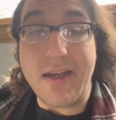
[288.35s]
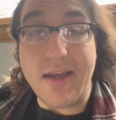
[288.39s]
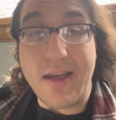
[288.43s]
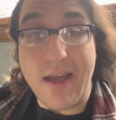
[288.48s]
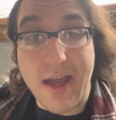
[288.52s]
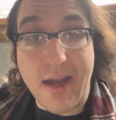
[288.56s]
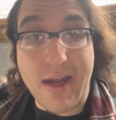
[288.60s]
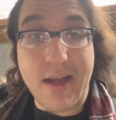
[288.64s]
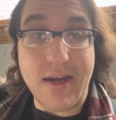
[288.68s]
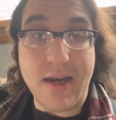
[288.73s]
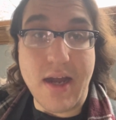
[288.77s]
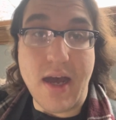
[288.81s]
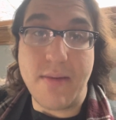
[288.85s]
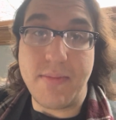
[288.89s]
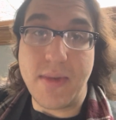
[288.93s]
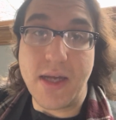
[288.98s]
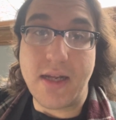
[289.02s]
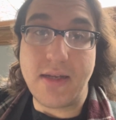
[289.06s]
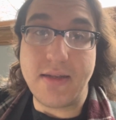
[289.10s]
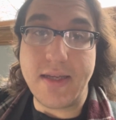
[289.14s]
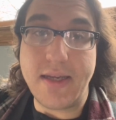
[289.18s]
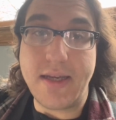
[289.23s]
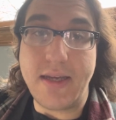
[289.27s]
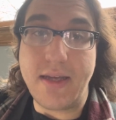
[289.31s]

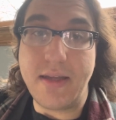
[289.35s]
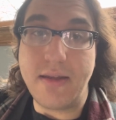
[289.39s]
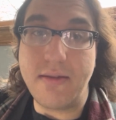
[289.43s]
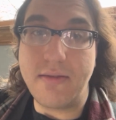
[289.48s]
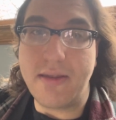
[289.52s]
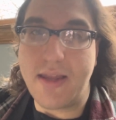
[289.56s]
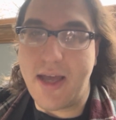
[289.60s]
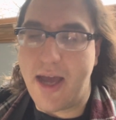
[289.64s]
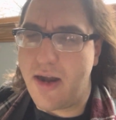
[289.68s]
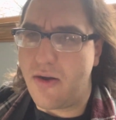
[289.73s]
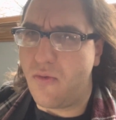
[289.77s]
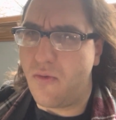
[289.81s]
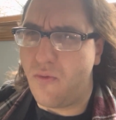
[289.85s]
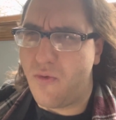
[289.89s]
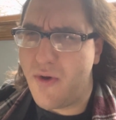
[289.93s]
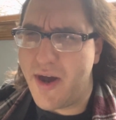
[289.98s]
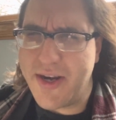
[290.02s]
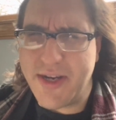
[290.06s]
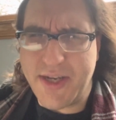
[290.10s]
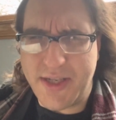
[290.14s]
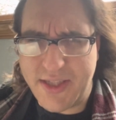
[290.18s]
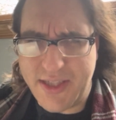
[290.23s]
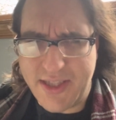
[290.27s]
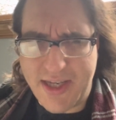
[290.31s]
economically, that what
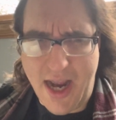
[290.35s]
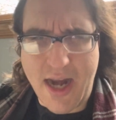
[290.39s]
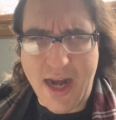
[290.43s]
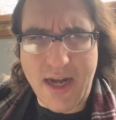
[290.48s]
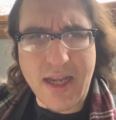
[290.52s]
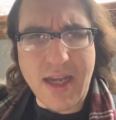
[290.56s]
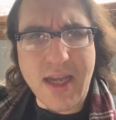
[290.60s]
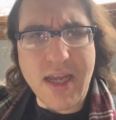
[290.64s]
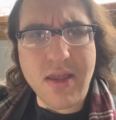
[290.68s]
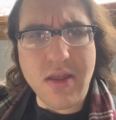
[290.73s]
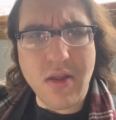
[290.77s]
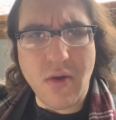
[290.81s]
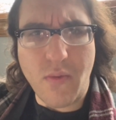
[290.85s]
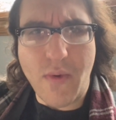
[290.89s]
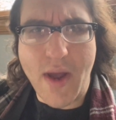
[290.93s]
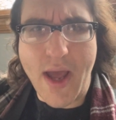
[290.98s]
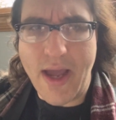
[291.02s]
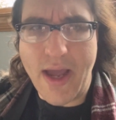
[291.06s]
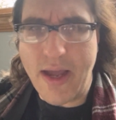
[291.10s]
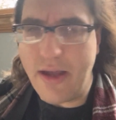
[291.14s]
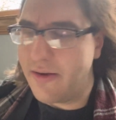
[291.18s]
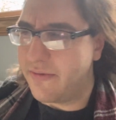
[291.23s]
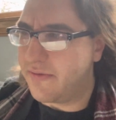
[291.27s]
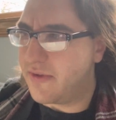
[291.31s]
is standing in the
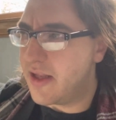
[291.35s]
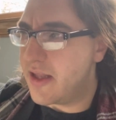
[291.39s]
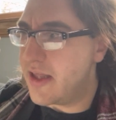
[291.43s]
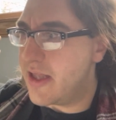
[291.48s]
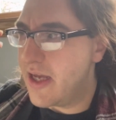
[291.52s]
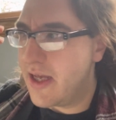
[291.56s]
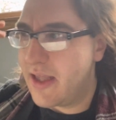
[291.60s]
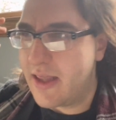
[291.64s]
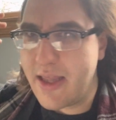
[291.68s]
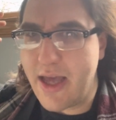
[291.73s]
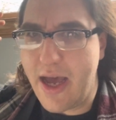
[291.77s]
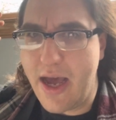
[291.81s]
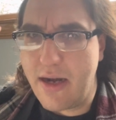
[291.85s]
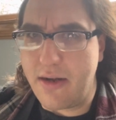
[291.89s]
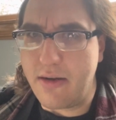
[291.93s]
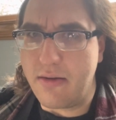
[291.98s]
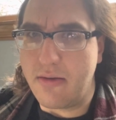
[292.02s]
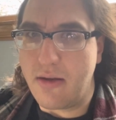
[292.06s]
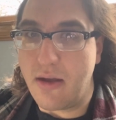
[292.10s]
way of the thing that